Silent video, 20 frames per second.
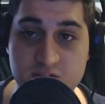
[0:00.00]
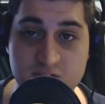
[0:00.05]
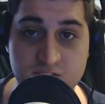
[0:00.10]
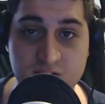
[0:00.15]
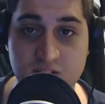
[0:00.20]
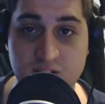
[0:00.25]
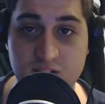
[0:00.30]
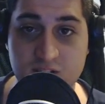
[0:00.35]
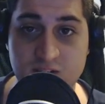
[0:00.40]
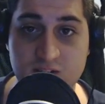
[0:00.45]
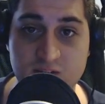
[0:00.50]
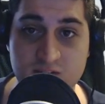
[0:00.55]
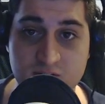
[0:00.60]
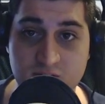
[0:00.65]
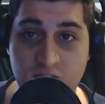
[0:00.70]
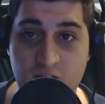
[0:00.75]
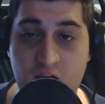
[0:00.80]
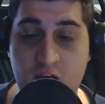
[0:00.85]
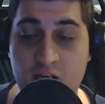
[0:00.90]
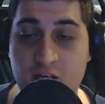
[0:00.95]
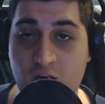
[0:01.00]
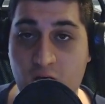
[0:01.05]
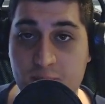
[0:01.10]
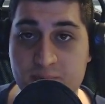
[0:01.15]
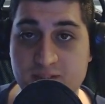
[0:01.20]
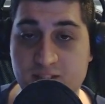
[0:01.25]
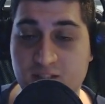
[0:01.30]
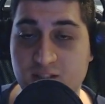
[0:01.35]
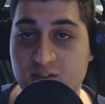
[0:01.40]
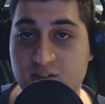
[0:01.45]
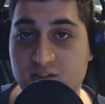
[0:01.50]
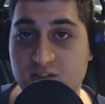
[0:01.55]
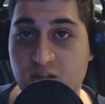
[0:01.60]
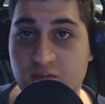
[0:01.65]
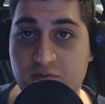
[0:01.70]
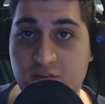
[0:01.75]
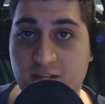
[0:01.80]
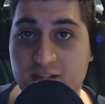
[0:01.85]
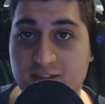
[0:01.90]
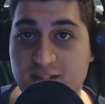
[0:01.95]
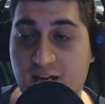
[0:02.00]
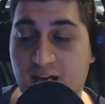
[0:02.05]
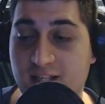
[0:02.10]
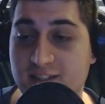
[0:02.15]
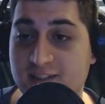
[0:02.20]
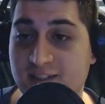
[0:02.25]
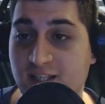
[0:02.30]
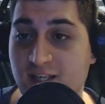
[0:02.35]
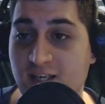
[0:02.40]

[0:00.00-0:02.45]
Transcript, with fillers: and lineups and stuff like that.